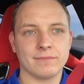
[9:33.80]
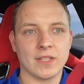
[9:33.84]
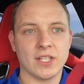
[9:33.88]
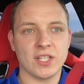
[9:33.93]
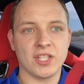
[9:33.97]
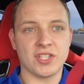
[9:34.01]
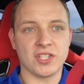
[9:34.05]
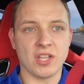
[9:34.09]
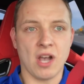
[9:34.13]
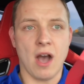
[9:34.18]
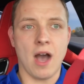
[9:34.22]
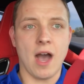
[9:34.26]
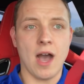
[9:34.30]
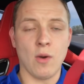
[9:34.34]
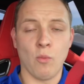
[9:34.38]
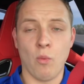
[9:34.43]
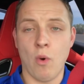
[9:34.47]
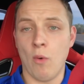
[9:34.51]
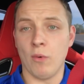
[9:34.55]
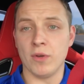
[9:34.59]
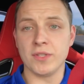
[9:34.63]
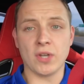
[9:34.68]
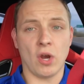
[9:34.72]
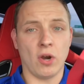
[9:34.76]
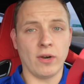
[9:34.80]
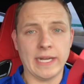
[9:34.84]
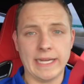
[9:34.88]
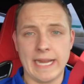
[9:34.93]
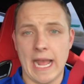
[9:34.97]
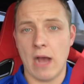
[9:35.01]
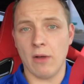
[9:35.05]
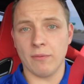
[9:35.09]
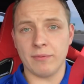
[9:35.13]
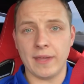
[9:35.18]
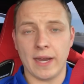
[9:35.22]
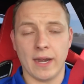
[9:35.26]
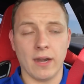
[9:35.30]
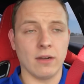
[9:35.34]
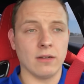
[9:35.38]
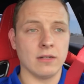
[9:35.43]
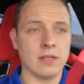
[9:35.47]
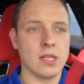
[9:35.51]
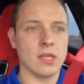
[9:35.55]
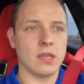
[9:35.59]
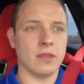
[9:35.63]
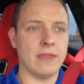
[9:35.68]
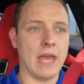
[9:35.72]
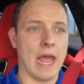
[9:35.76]
saw what was already out there,
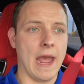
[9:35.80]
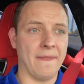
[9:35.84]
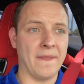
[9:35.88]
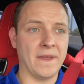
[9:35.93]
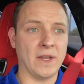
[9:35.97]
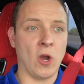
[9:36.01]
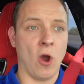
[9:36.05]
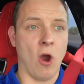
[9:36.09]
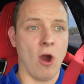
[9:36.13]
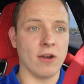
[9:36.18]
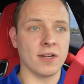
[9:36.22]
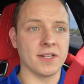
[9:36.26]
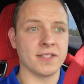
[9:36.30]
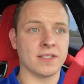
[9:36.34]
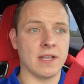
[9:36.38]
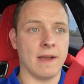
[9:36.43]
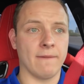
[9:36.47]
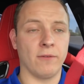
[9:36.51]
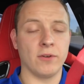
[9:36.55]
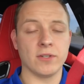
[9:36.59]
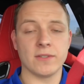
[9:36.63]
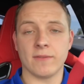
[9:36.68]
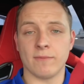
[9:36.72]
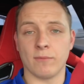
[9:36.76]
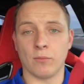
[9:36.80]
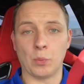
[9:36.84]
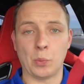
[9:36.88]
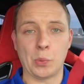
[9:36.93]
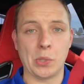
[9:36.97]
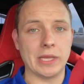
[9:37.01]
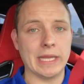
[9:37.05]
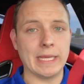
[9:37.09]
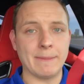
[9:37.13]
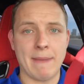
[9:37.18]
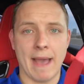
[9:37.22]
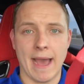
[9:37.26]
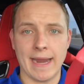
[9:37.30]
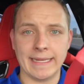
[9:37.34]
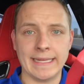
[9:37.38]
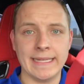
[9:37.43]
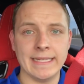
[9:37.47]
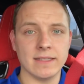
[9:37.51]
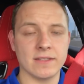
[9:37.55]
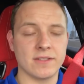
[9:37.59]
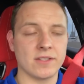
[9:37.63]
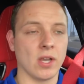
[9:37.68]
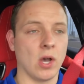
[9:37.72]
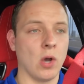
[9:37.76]
that the car suffers really bad
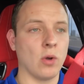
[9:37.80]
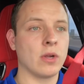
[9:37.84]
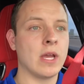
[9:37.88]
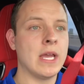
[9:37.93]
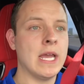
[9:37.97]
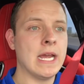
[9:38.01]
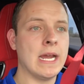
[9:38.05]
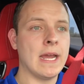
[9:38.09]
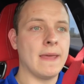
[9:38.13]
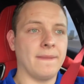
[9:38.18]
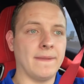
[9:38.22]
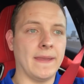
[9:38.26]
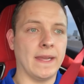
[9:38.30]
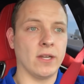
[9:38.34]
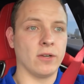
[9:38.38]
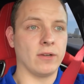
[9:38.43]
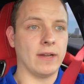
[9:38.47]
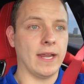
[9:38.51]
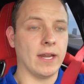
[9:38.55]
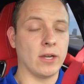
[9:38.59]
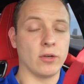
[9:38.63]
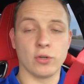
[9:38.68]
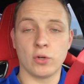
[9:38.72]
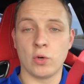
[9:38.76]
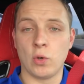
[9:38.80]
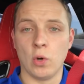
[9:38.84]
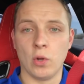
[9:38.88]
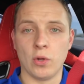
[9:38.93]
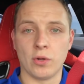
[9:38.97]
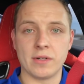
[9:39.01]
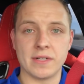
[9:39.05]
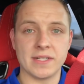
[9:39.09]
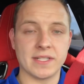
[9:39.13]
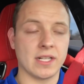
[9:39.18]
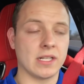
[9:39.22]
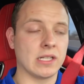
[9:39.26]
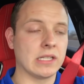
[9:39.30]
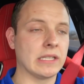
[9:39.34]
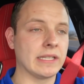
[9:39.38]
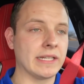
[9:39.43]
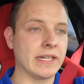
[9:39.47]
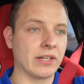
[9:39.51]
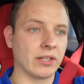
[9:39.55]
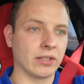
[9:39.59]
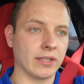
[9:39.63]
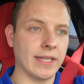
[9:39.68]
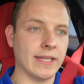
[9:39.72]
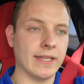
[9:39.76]
heat soak. The intercooler is
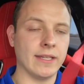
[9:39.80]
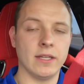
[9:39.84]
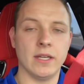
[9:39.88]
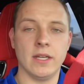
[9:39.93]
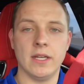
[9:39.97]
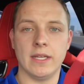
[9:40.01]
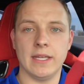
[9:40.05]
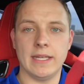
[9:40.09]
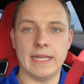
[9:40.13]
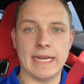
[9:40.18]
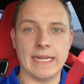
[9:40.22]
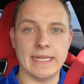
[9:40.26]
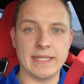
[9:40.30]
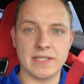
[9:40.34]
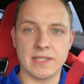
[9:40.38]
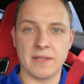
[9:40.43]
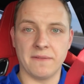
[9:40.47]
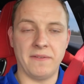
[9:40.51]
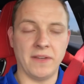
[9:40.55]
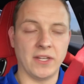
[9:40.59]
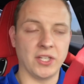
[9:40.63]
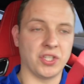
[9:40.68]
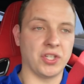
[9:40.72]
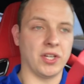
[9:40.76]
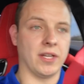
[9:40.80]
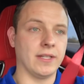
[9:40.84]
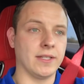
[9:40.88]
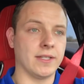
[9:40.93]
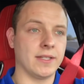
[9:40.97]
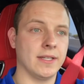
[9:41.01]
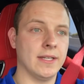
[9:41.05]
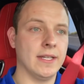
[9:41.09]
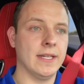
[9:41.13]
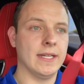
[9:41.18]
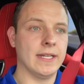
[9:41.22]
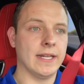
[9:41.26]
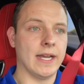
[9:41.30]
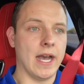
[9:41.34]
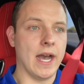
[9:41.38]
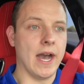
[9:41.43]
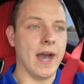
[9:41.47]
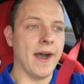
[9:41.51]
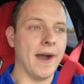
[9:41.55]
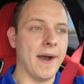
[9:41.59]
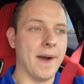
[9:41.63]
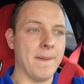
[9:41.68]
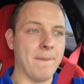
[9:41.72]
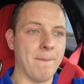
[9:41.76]
clearly insufficient.
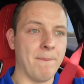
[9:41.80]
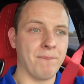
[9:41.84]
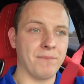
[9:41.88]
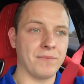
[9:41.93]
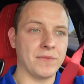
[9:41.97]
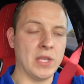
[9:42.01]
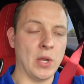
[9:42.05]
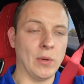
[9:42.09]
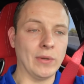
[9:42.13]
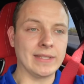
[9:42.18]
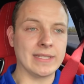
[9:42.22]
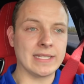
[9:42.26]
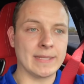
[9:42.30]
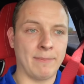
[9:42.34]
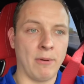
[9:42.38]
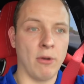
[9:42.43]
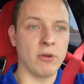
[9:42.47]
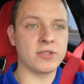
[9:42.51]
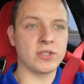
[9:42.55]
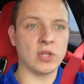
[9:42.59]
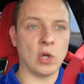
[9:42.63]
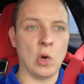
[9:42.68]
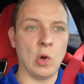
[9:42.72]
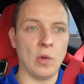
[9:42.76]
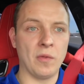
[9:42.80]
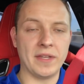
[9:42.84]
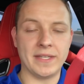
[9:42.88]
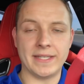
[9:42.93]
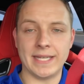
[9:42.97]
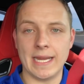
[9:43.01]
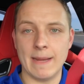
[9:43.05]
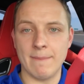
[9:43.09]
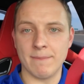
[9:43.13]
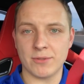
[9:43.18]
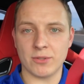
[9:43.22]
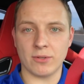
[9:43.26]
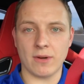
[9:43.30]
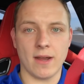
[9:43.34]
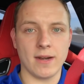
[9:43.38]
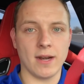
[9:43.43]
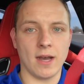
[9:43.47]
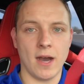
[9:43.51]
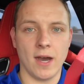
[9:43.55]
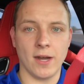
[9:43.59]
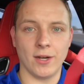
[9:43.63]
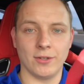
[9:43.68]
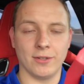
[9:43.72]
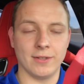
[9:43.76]
You know, it's supposed to hold the temps around
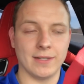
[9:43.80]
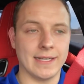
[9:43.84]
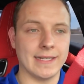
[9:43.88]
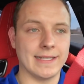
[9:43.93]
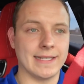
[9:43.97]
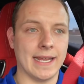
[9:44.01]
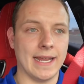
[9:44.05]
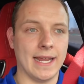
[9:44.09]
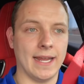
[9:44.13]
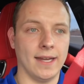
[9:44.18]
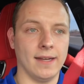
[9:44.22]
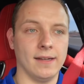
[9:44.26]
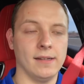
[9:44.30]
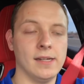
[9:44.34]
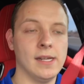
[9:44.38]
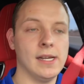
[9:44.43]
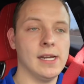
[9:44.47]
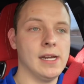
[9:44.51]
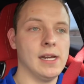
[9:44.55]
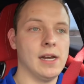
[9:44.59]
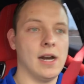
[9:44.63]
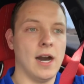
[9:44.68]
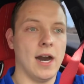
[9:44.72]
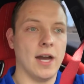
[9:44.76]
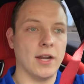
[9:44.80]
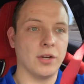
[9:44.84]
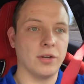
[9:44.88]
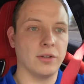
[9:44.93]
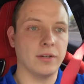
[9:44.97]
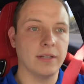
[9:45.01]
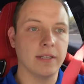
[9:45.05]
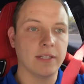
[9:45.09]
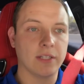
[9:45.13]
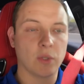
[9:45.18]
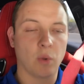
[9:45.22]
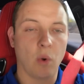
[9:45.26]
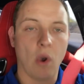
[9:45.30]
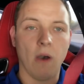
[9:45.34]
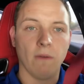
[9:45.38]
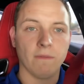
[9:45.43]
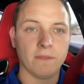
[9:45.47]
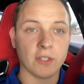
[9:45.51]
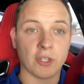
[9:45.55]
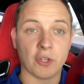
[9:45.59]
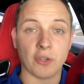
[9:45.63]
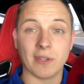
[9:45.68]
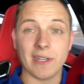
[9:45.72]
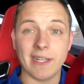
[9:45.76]
110, 112
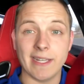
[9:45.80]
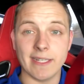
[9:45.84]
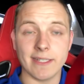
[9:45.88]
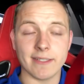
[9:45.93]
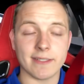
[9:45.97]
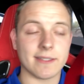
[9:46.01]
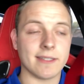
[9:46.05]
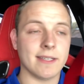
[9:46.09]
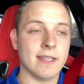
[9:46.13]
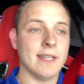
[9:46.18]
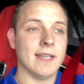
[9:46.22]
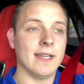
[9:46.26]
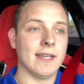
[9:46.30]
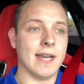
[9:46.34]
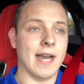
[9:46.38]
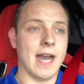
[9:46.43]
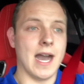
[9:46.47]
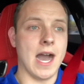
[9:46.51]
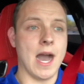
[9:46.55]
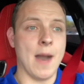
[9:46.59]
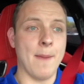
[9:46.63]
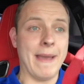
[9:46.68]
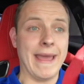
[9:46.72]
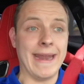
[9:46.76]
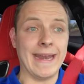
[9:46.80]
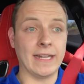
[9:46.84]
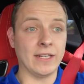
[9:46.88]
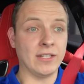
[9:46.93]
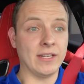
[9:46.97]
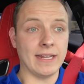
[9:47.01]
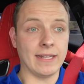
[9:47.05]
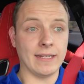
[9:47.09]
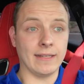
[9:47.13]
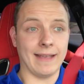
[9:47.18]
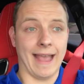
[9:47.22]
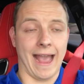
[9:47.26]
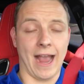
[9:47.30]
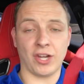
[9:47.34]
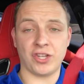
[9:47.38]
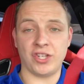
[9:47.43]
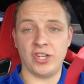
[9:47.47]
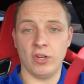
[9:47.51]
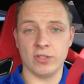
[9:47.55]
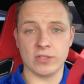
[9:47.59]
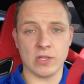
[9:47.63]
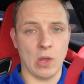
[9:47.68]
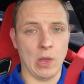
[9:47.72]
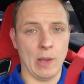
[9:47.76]
degrees, and it
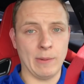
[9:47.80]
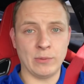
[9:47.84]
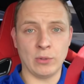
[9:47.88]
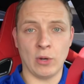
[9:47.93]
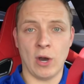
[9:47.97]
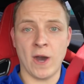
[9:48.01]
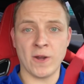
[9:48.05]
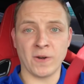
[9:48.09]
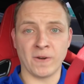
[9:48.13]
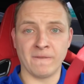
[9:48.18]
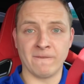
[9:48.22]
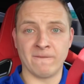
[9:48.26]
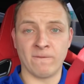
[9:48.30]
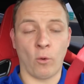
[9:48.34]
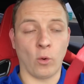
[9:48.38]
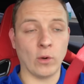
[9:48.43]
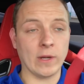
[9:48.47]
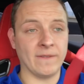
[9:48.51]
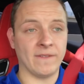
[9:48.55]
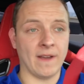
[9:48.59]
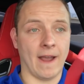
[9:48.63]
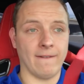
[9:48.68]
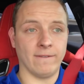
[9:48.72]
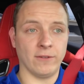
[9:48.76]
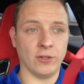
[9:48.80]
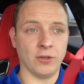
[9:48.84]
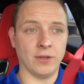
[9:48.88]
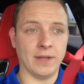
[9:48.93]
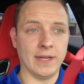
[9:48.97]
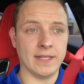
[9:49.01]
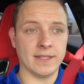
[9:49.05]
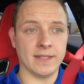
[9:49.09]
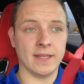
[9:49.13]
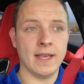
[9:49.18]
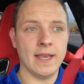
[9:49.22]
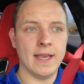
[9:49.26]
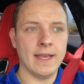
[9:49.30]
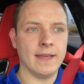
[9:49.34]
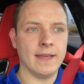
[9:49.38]
actually goes all the way up to 145 degrees